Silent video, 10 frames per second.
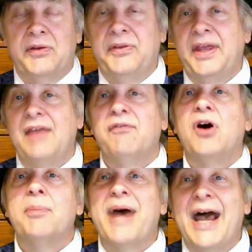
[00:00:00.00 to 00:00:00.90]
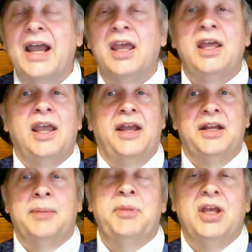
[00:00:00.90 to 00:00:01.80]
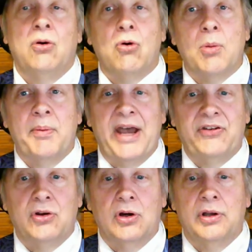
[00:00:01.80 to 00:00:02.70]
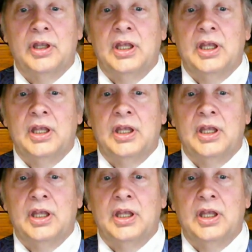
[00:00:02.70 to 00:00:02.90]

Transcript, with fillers: they fought back and ended up being a horrible massacre.